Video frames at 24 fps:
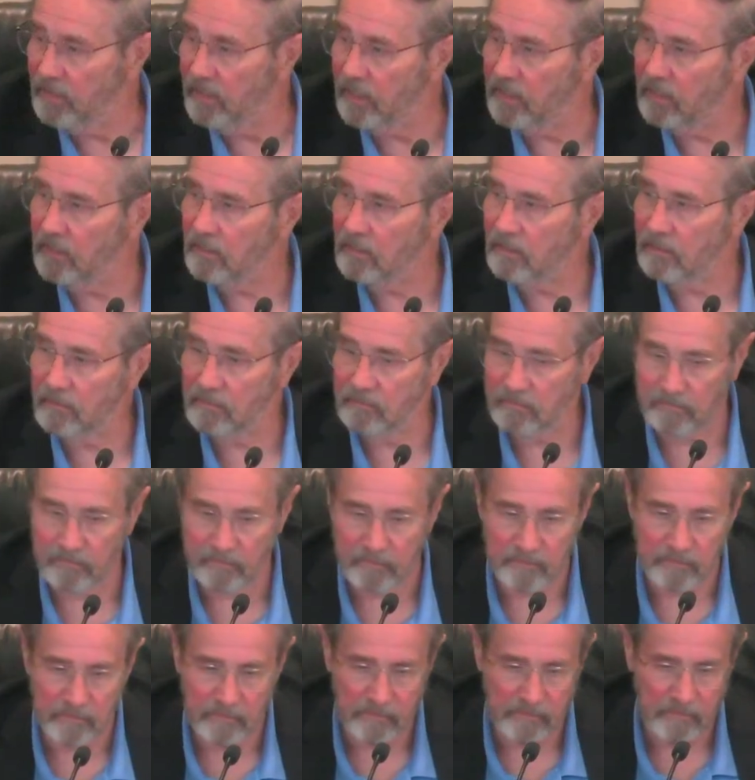list.
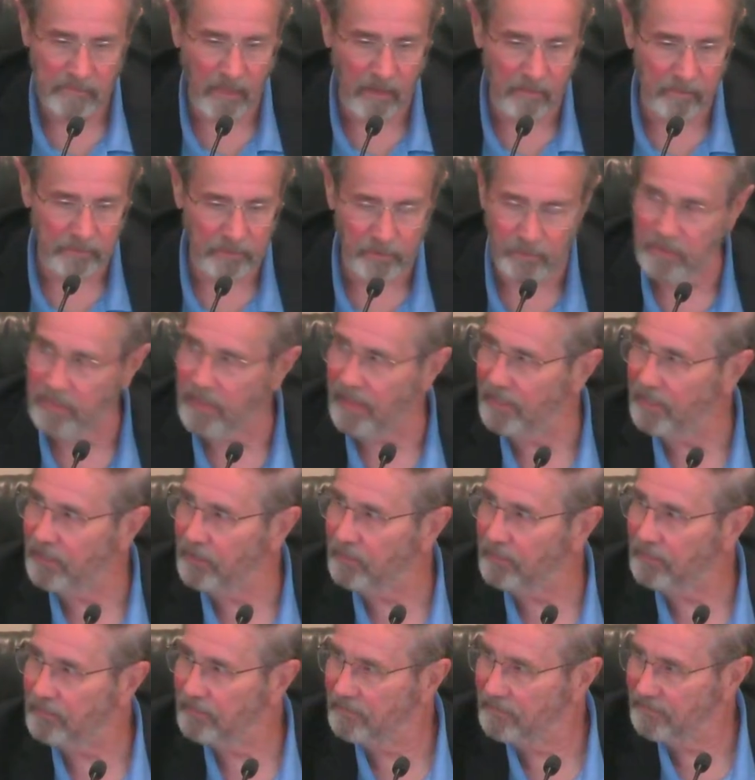Thank you.
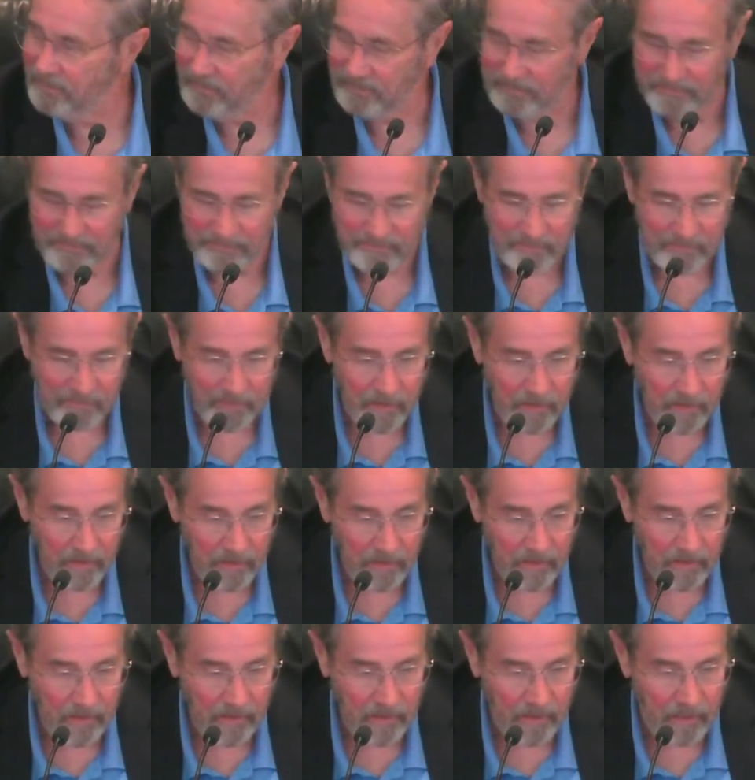
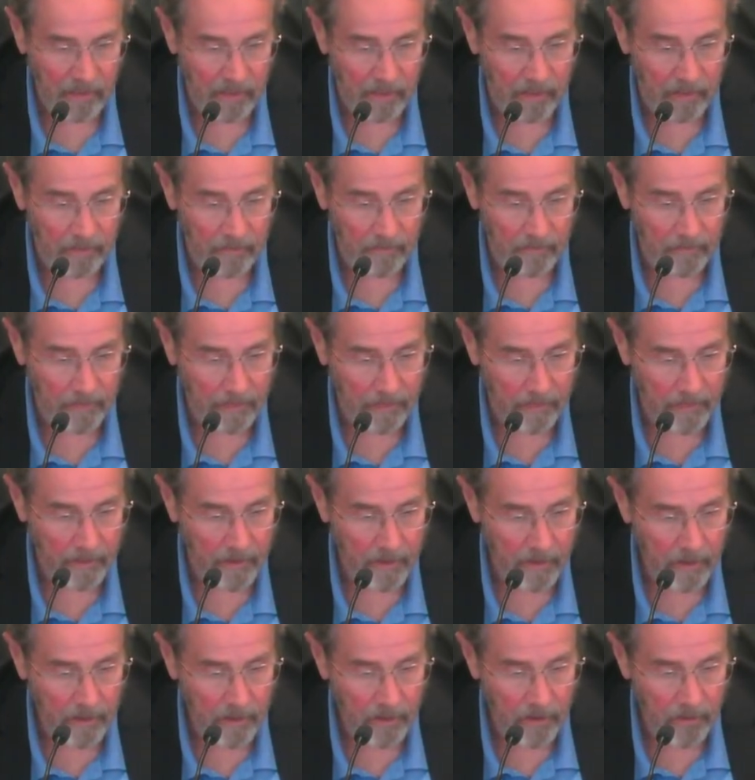
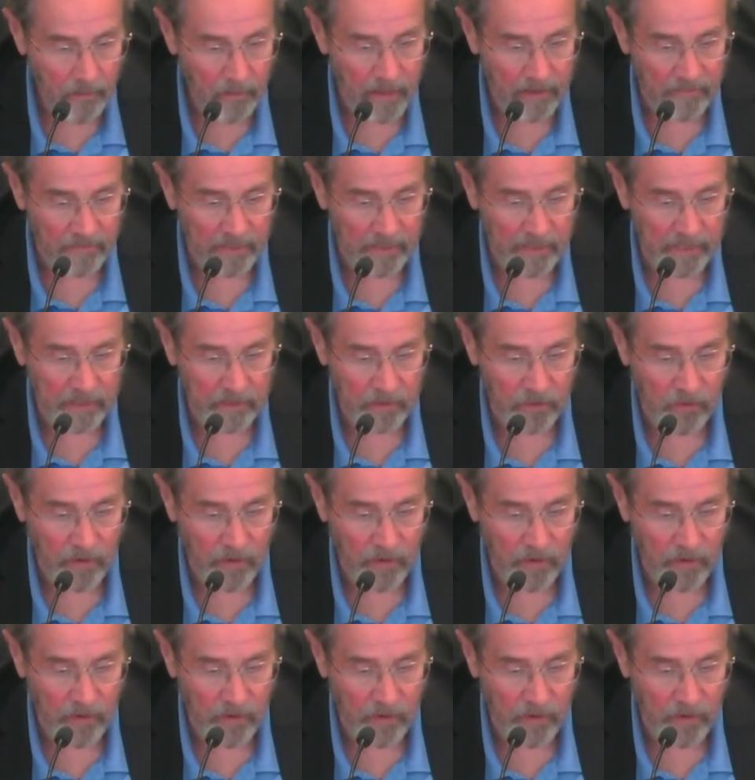We have Ann